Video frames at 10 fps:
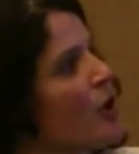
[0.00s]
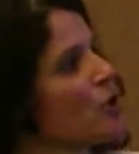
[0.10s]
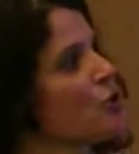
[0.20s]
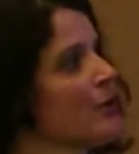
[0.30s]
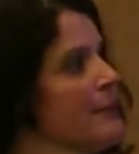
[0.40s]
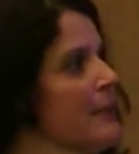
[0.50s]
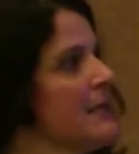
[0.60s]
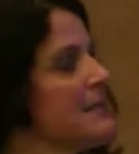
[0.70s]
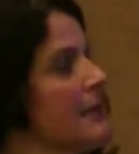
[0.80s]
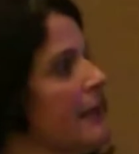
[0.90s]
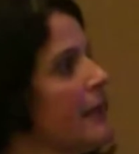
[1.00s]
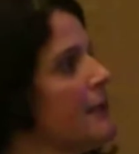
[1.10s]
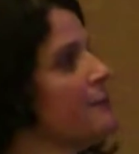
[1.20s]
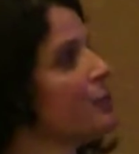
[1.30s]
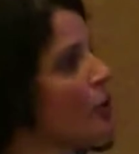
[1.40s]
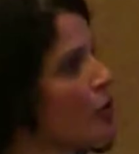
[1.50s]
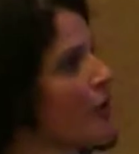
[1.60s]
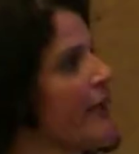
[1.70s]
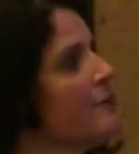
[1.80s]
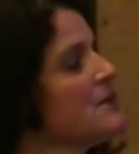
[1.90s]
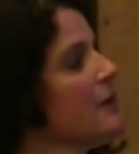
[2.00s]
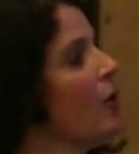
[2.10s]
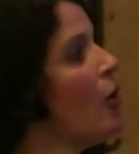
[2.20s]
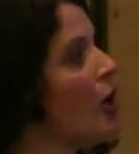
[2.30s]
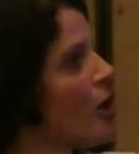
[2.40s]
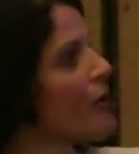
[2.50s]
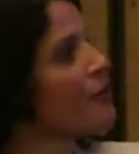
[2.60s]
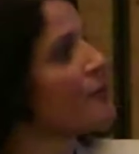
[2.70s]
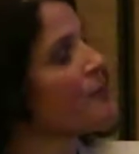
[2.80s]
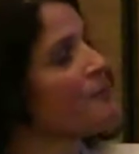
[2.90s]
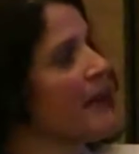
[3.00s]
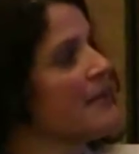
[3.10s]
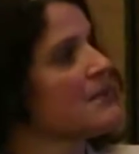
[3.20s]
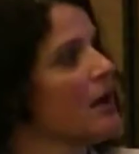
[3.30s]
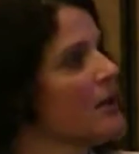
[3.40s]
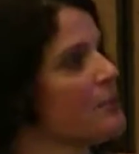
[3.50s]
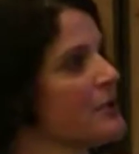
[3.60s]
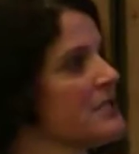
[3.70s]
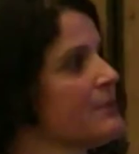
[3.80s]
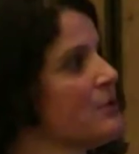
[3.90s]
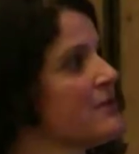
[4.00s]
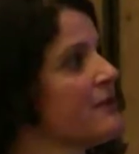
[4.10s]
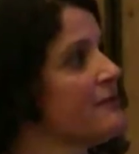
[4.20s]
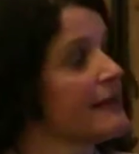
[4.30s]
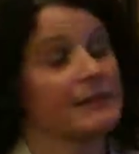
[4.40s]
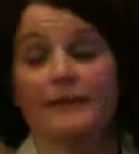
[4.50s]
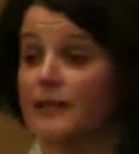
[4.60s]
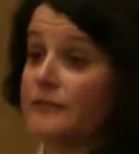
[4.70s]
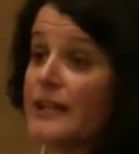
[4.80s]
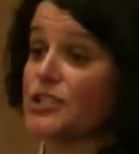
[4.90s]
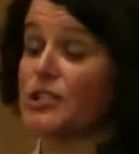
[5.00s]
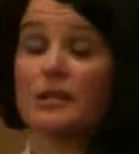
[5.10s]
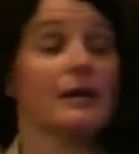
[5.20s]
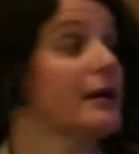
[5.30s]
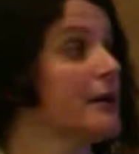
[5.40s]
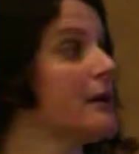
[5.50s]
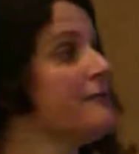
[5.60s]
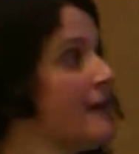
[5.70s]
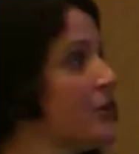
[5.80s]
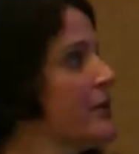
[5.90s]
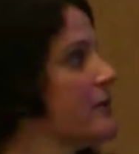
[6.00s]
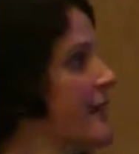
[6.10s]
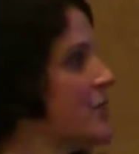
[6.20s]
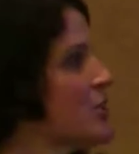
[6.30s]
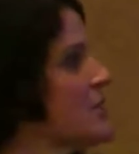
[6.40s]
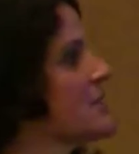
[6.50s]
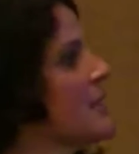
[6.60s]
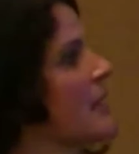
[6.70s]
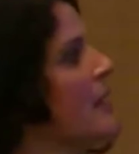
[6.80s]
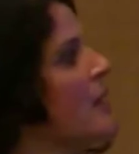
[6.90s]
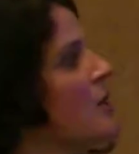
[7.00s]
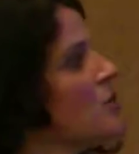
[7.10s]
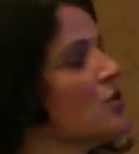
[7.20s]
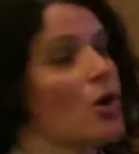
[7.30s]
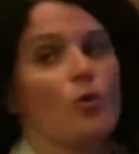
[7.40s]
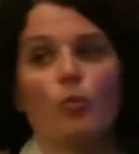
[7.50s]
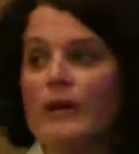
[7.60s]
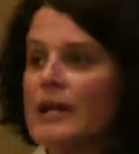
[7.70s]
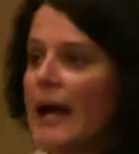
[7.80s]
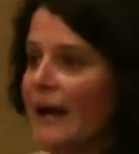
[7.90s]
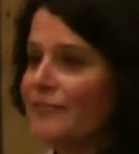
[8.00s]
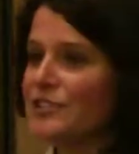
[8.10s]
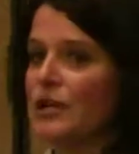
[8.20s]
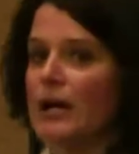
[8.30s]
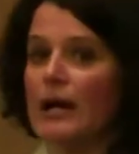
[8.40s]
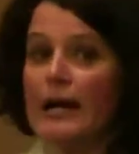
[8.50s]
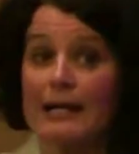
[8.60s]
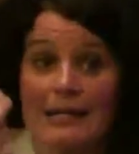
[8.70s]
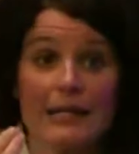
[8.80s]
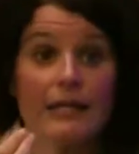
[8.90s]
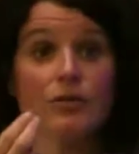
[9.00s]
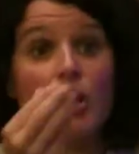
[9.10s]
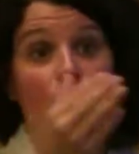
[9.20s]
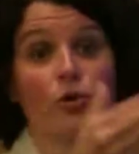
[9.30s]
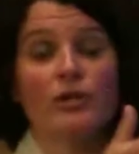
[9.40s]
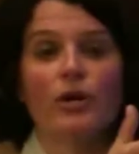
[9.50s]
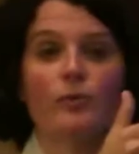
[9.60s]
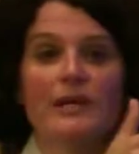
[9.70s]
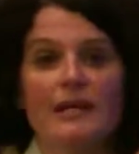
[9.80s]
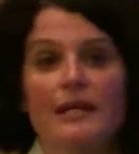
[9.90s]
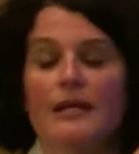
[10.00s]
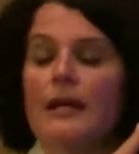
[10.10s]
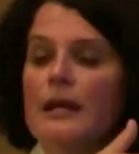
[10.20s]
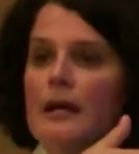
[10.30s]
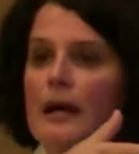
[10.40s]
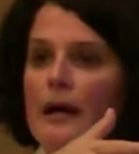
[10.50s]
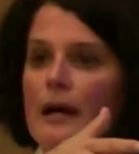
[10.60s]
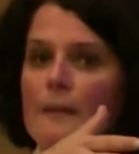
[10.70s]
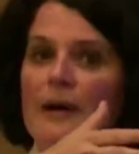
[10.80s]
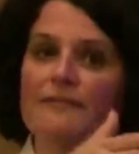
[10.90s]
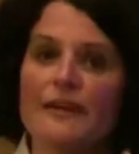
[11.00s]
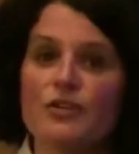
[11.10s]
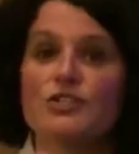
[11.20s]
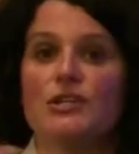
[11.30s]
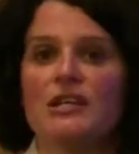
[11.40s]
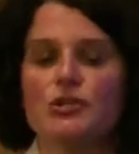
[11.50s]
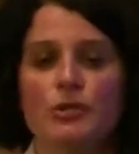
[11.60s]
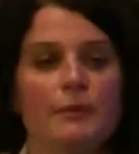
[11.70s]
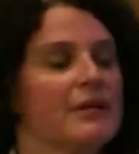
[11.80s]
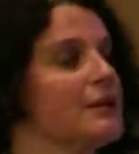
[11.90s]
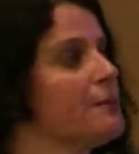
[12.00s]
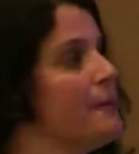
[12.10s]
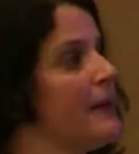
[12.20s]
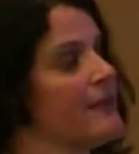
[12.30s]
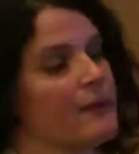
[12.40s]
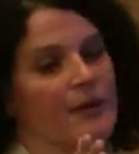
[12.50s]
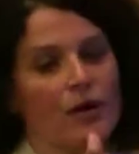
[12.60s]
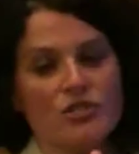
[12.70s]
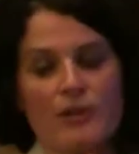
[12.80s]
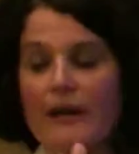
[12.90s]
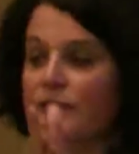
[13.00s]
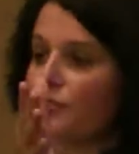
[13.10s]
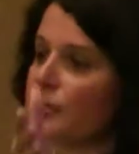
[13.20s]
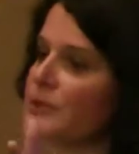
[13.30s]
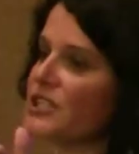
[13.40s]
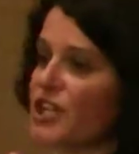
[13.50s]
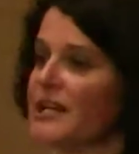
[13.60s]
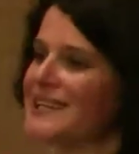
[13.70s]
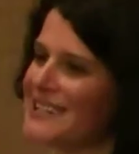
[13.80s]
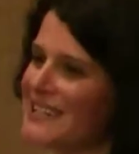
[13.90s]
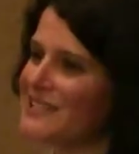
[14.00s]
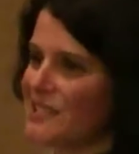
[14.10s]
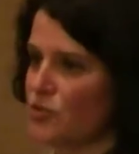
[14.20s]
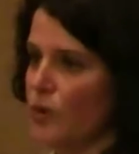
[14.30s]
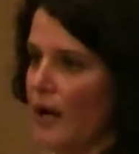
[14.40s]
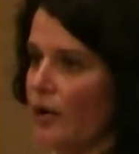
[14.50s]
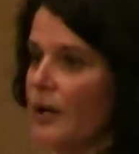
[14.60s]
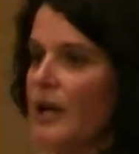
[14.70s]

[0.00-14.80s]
treatment programs are based on the principles of effective intervention, offender intervention. So we have to, again, not only are we getting offenders that need treatment, but we also have the criminogenic needs as well.